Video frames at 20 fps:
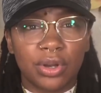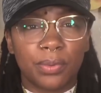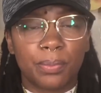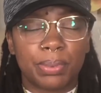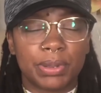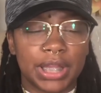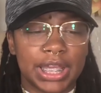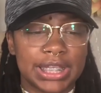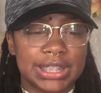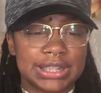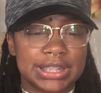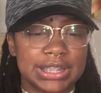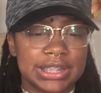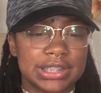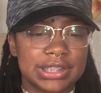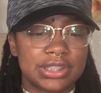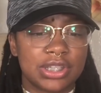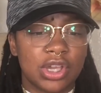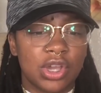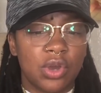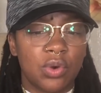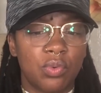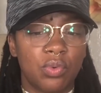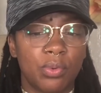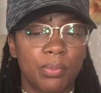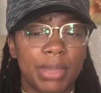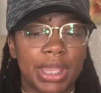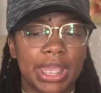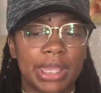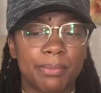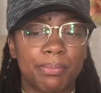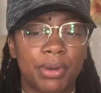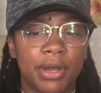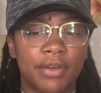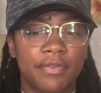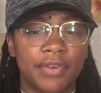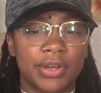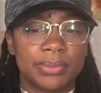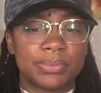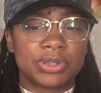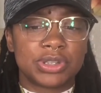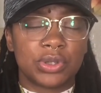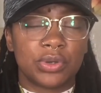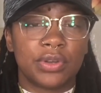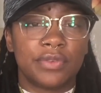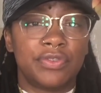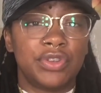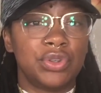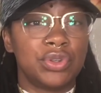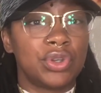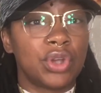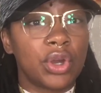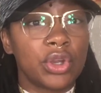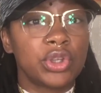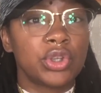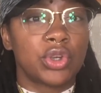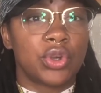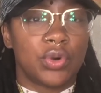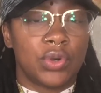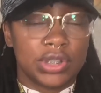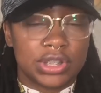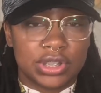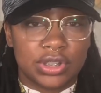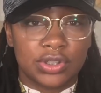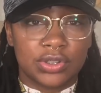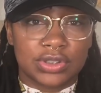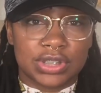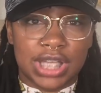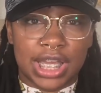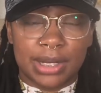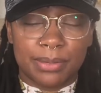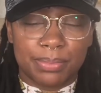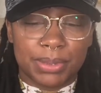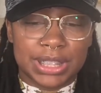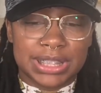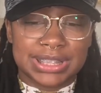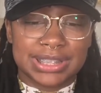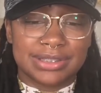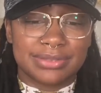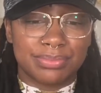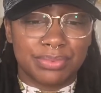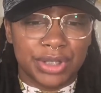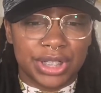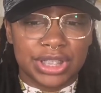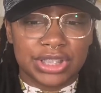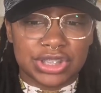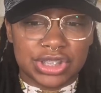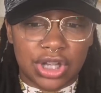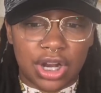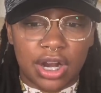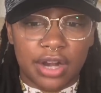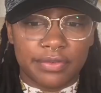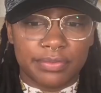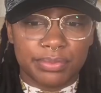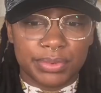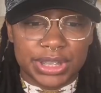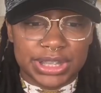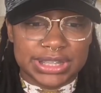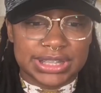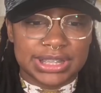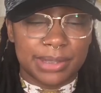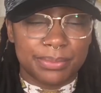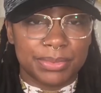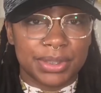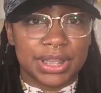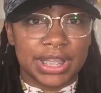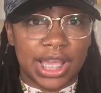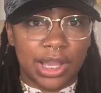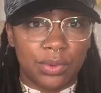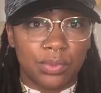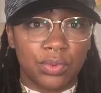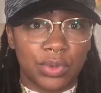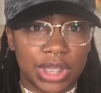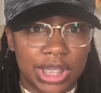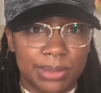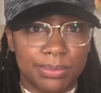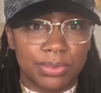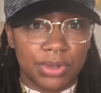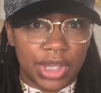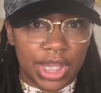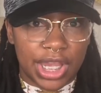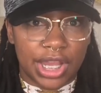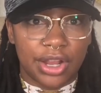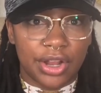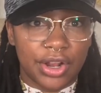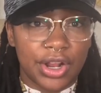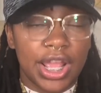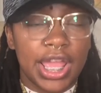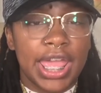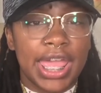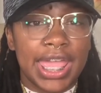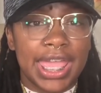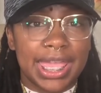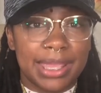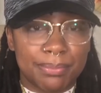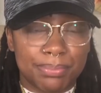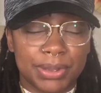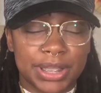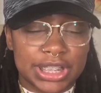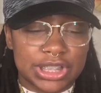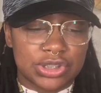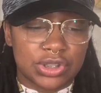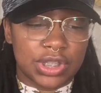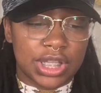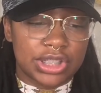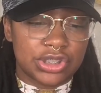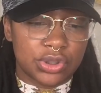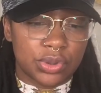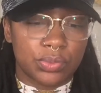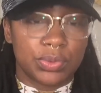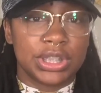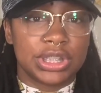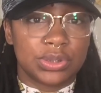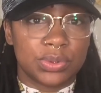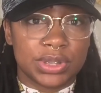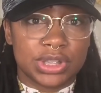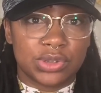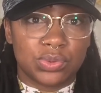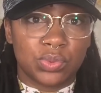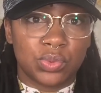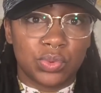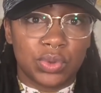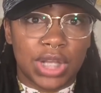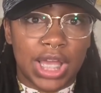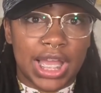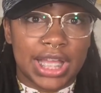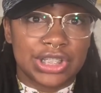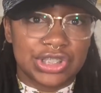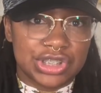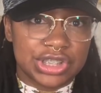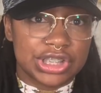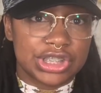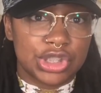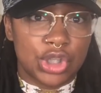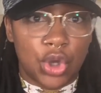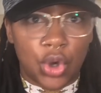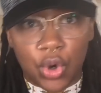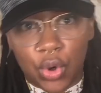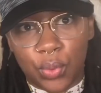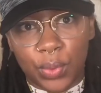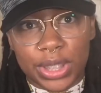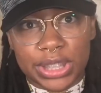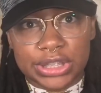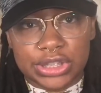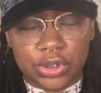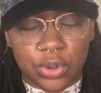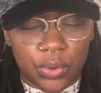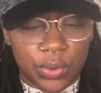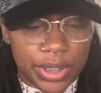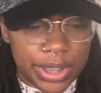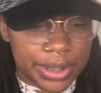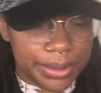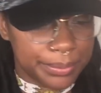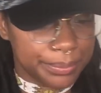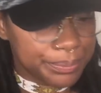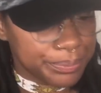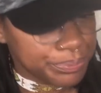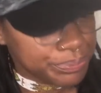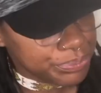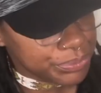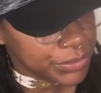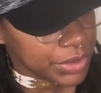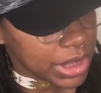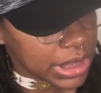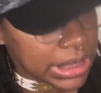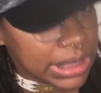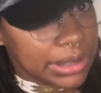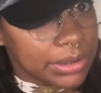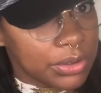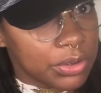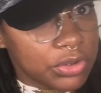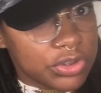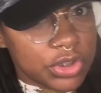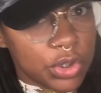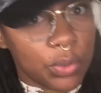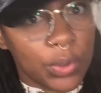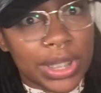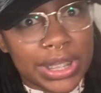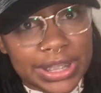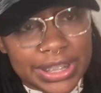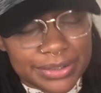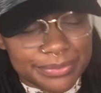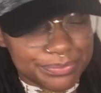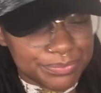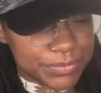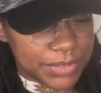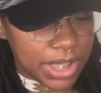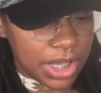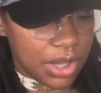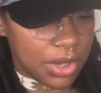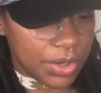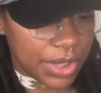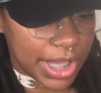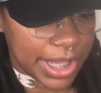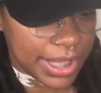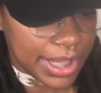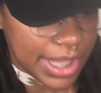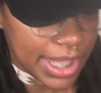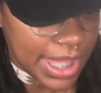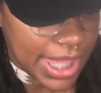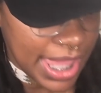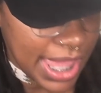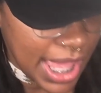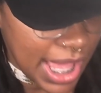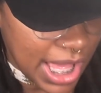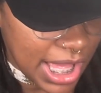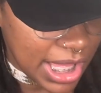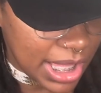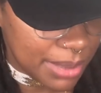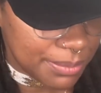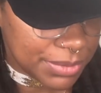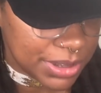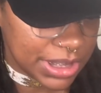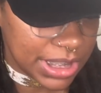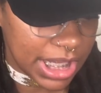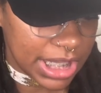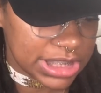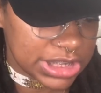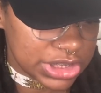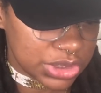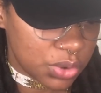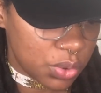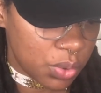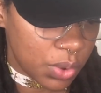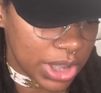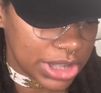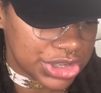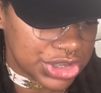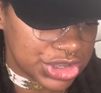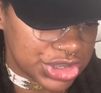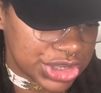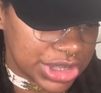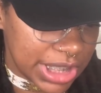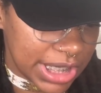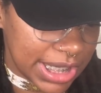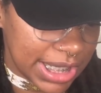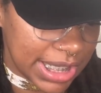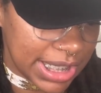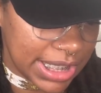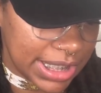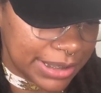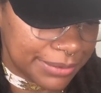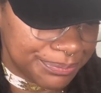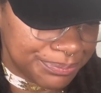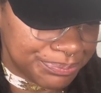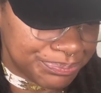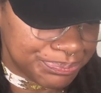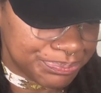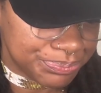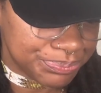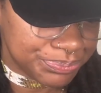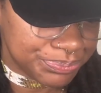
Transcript: places will make it puff up. So if you know you're going to those kind of places, bring a scarf, bring something that will keep your hair in place so that your retwist will not just go away so quickly. Okay. The next question: